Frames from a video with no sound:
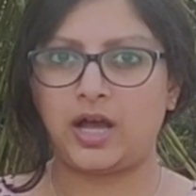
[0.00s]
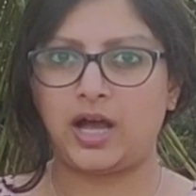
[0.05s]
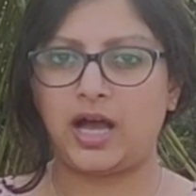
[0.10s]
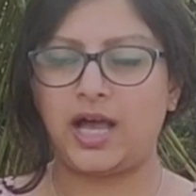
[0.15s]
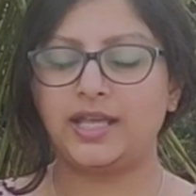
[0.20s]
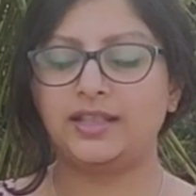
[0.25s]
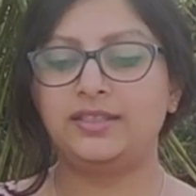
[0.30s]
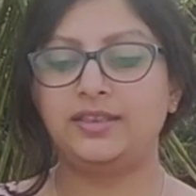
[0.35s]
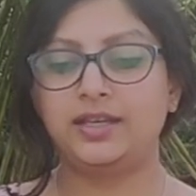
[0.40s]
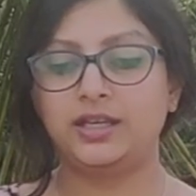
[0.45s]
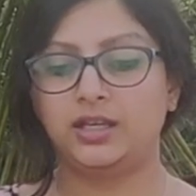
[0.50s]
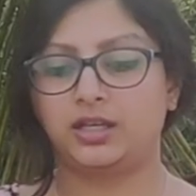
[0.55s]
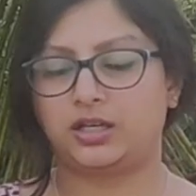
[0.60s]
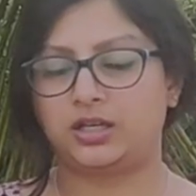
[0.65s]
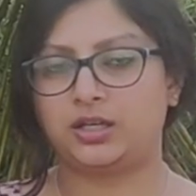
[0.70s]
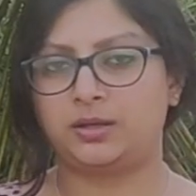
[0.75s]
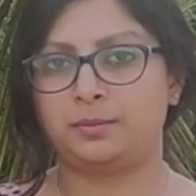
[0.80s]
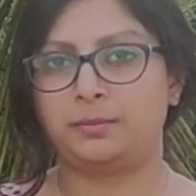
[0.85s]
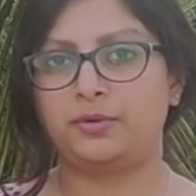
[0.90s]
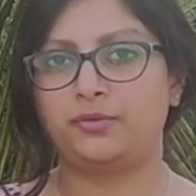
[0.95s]
I think
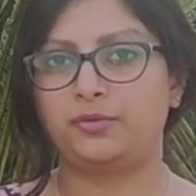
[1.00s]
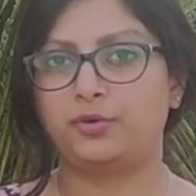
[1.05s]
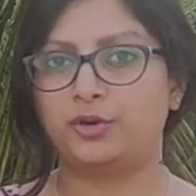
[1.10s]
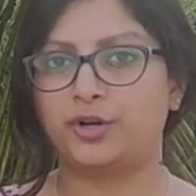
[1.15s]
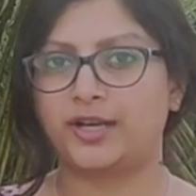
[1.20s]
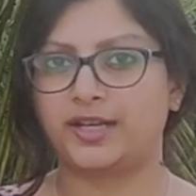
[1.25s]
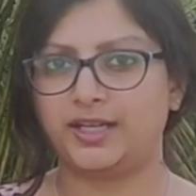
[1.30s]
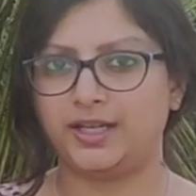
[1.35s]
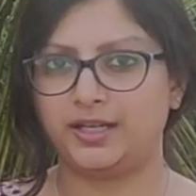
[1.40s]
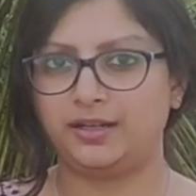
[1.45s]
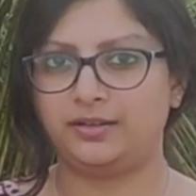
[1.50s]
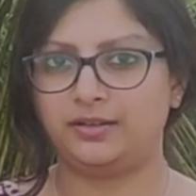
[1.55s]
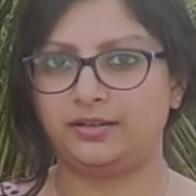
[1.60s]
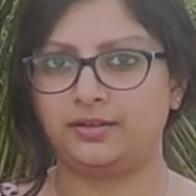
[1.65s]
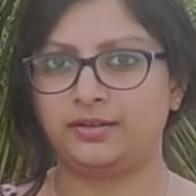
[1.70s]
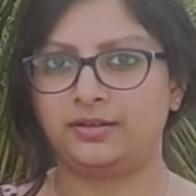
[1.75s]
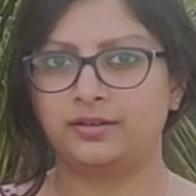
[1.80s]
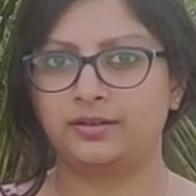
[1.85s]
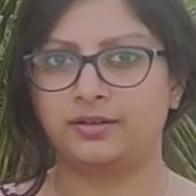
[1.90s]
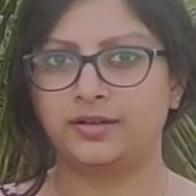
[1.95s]
before I eat
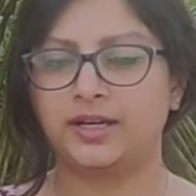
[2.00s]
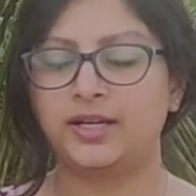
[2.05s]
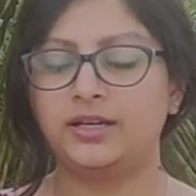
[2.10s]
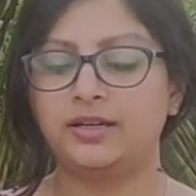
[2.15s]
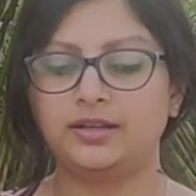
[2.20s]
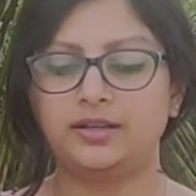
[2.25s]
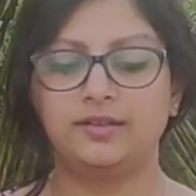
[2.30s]
it, right?